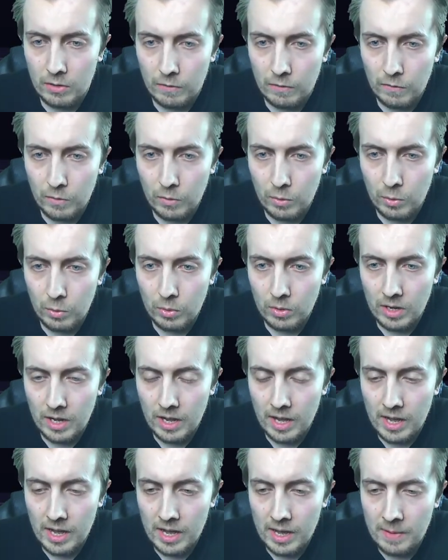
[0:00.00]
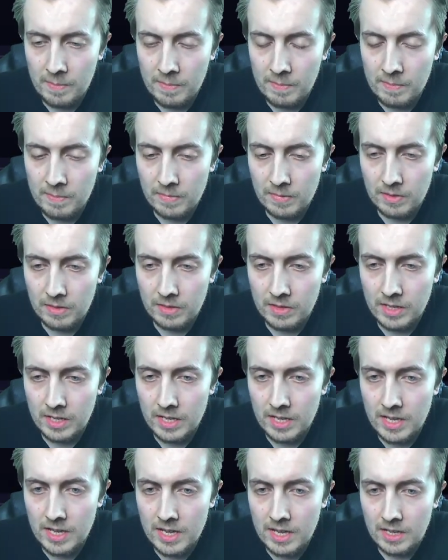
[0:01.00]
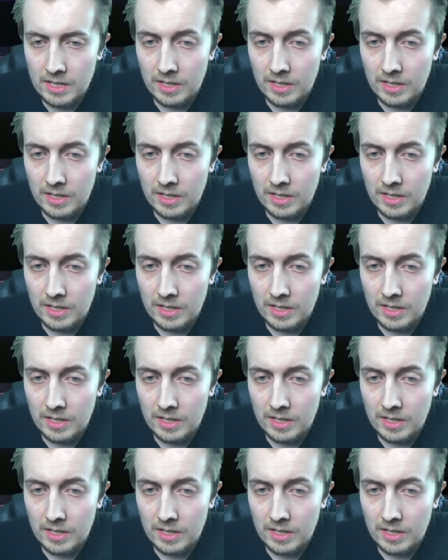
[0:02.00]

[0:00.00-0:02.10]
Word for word: for um, the...